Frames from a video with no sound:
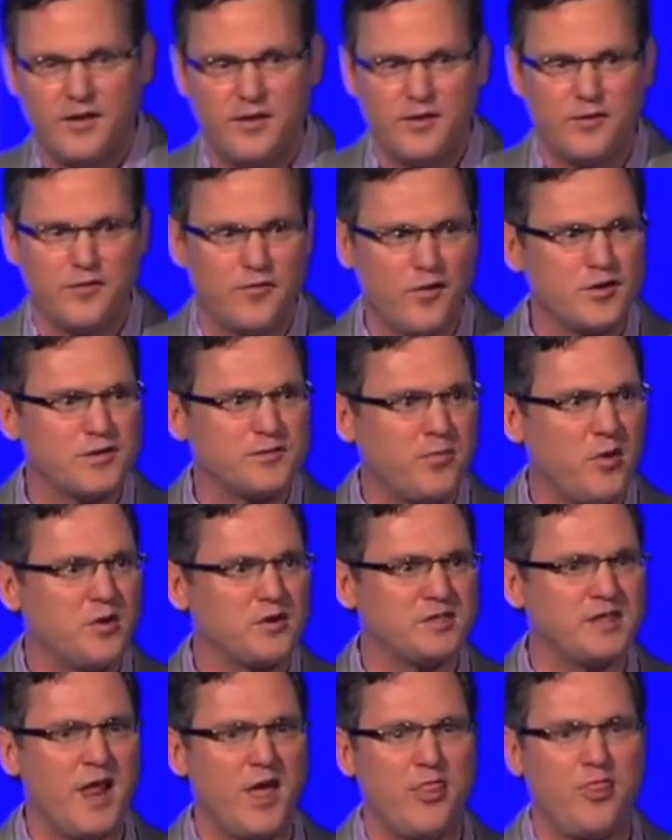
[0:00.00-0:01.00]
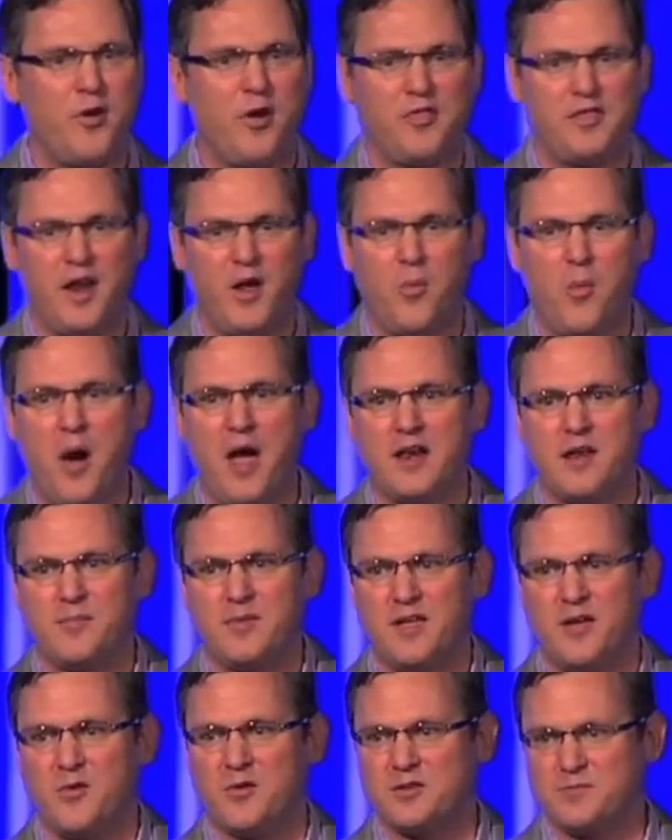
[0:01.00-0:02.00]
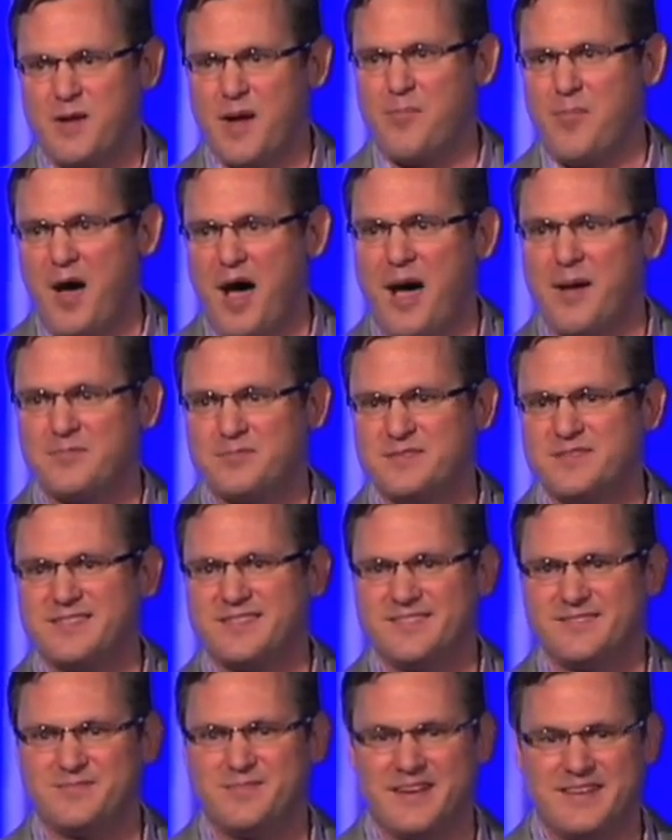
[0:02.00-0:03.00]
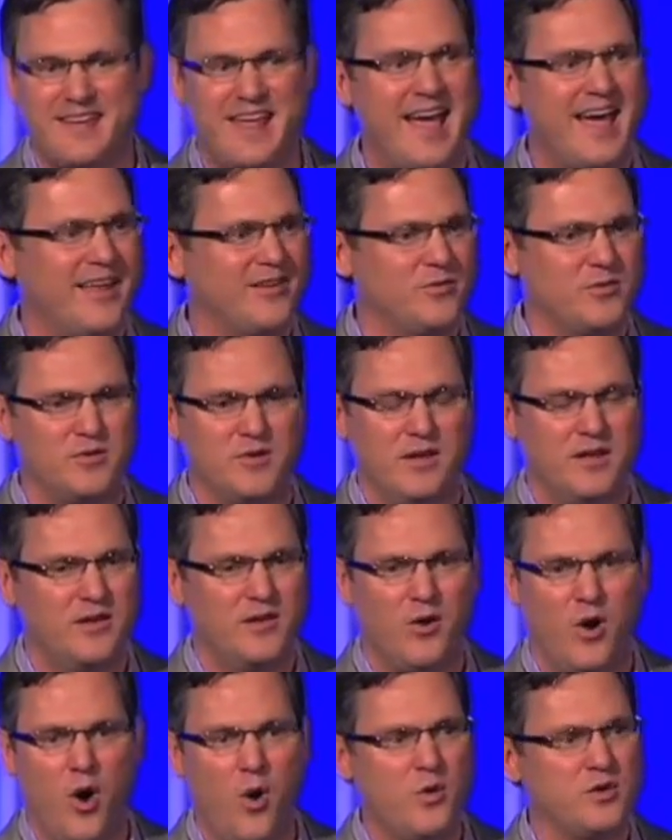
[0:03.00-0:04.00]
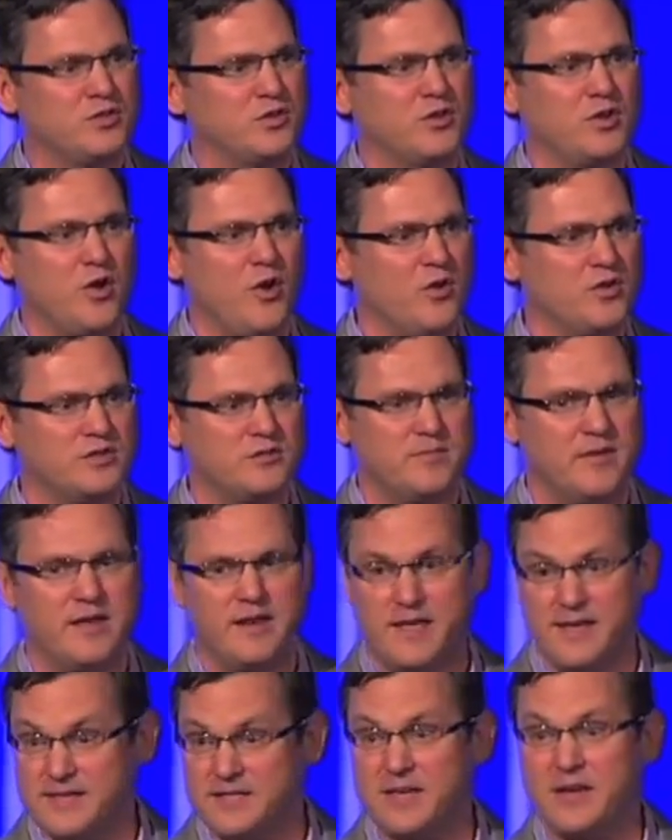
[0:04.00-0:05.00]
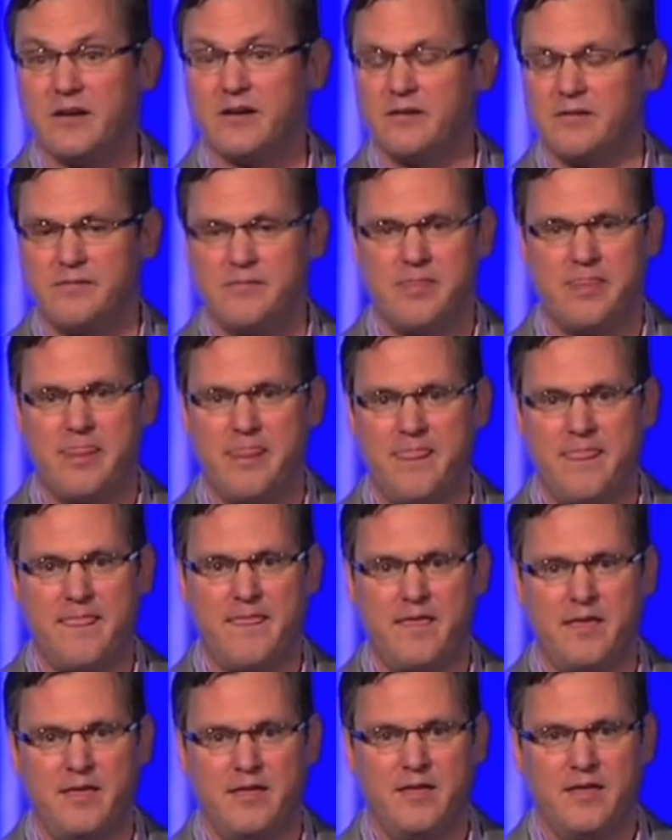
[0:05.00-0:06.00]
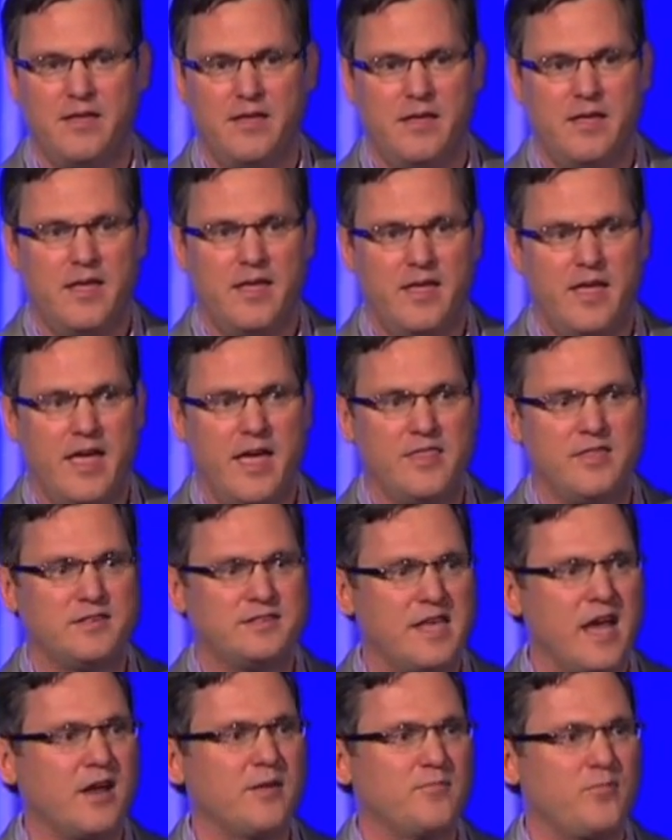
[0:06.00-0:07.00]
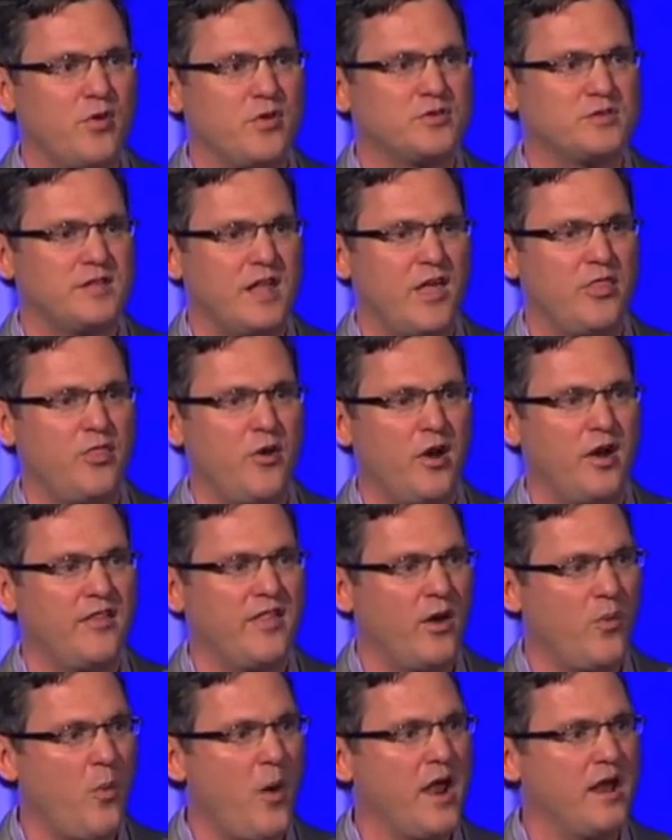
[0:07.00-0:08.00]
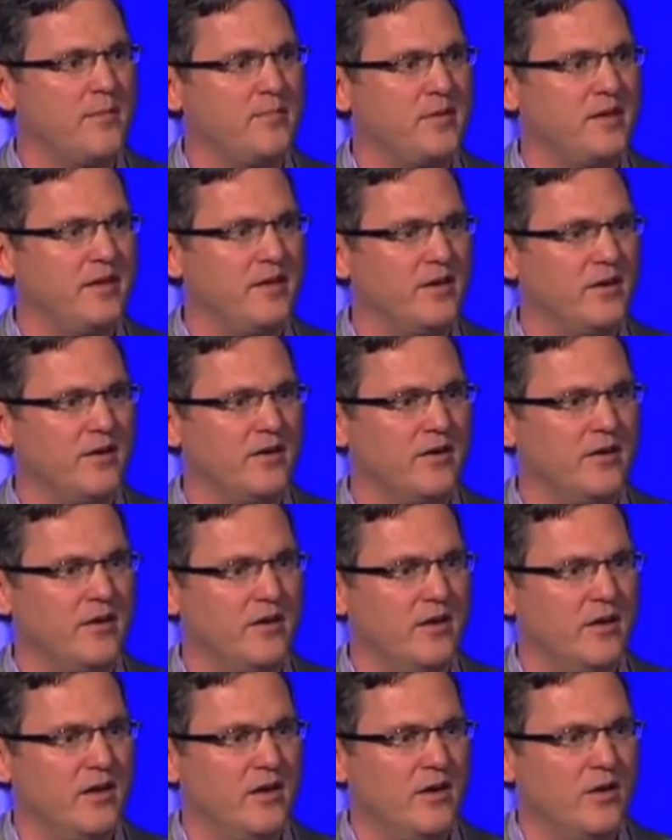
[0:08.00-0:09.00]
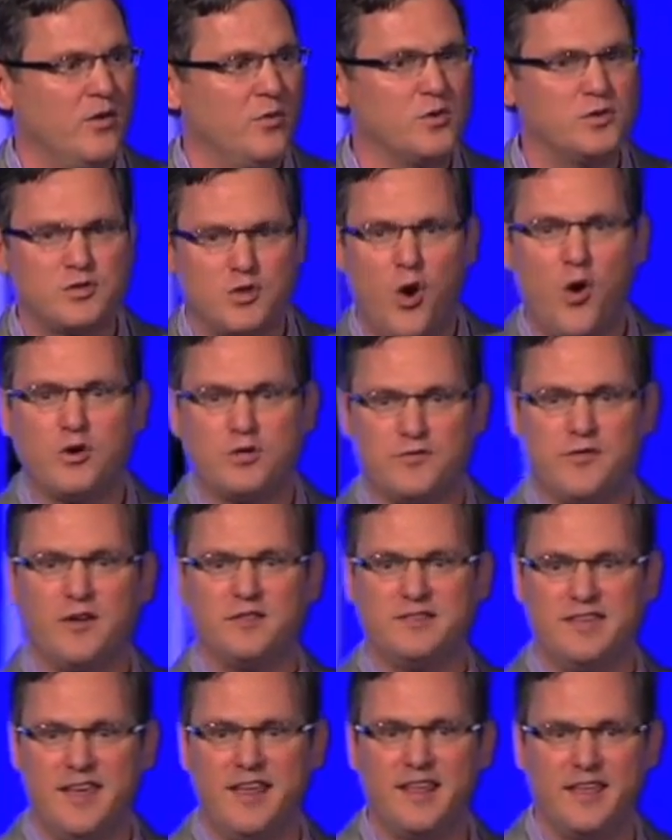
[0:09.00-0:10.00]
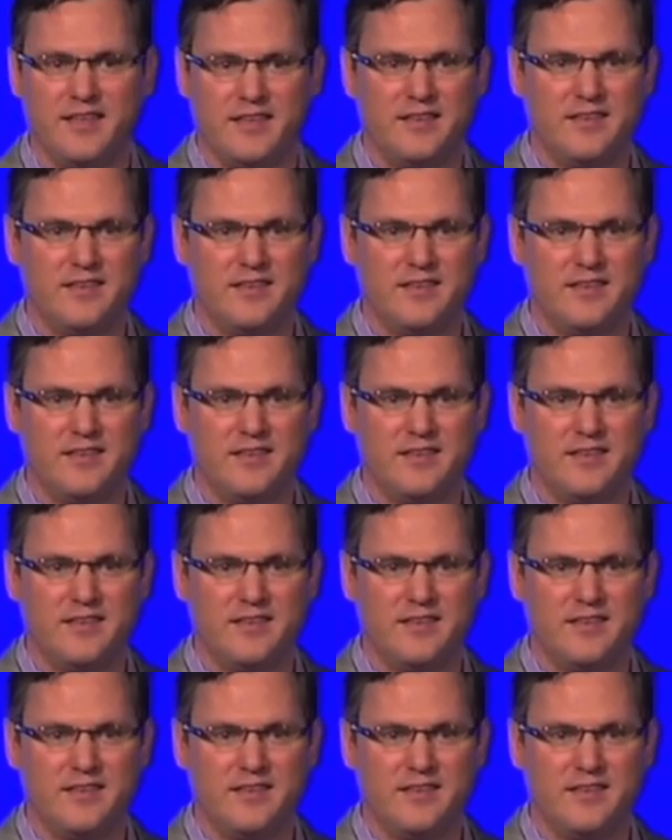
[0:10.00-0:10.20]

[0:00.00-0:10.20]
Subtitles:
first person I thought that I wanted to be here was my pops, my dad, who always encouraged me, and he's here. And the second person I thought that I wanted to be here was Coach Veltiti.